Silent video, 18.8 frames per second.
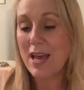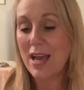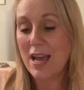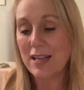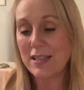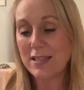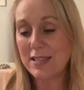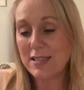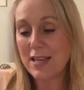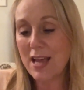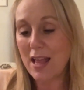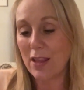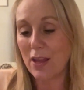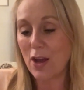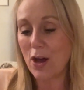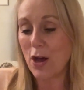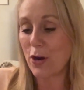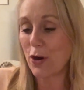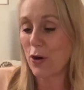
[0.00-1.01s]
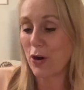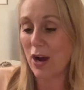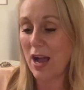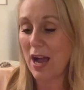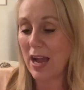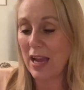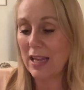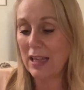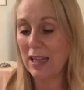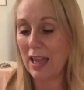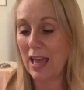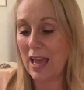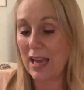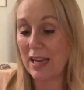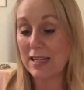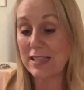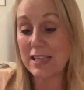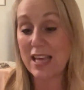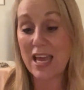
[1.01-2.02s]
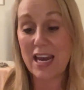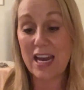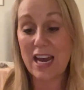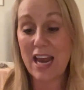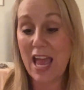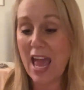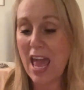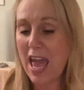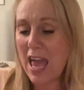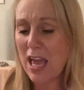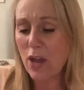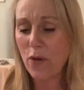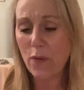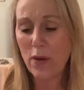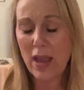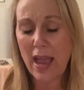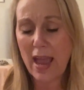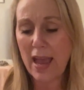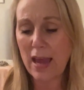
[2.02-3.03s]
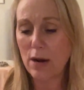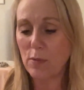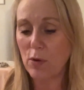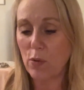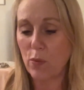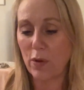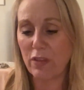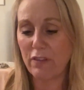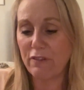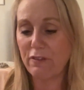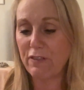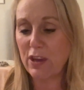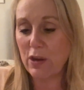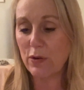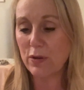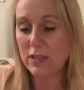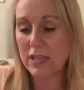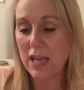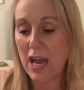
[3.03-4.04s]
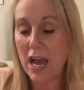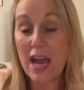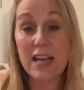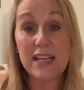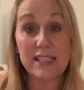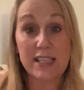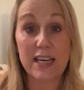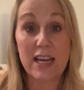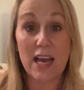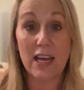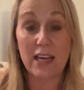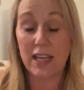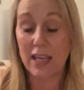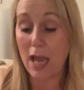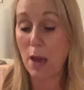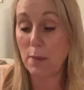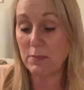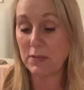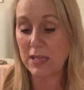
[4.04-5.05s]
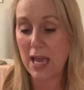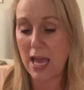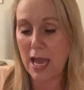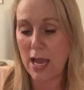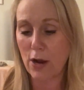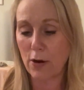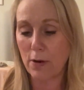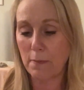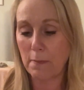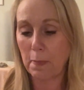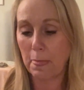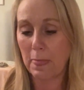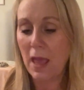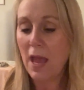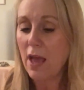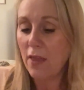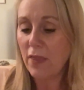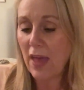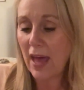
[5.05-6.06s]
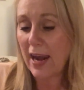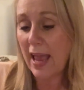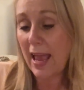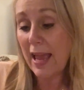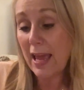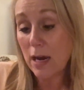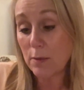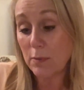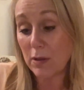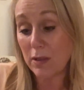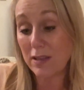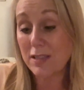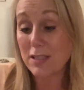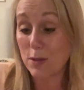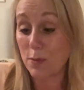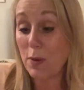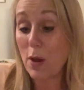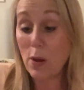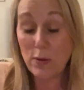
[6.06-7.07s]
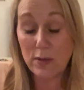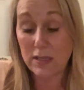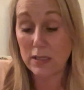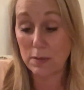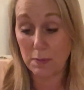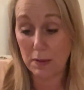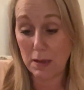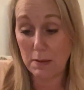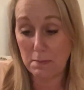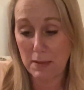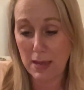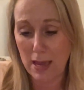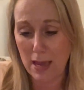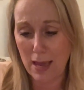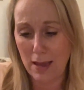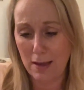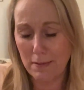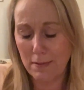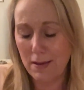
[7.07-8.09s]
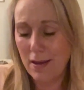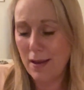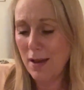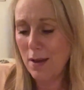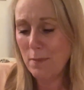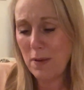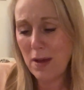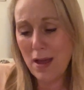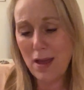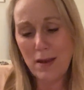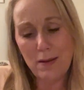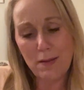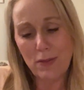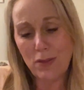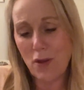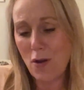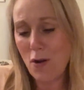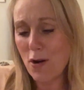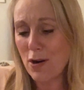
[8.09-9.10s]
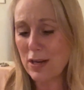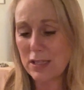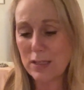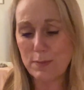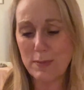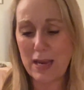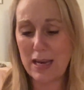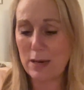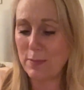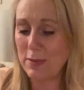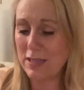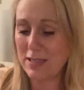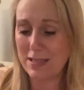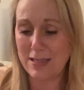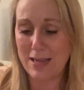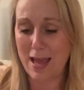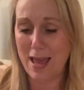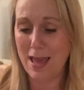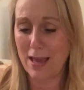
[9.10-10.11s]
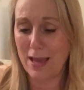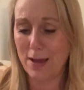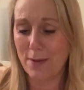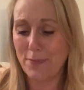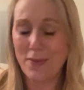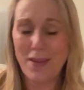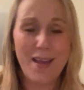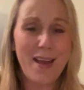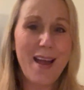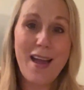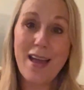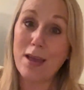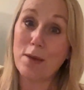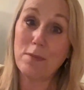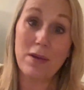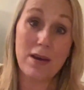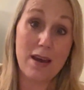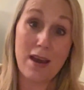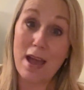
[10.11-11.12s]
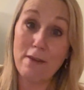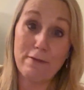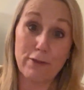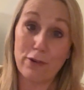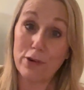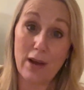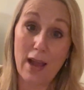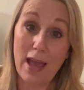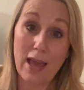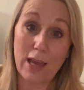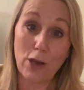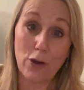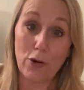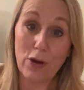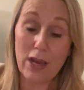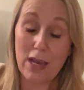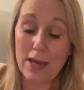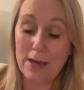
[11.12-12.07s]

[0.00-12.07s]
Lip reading: and Stella on her hind legs and an angry animal with fierce eyes and unkempt hair. That animal is supposed to be me, but the artist made a mistake. I am never angry.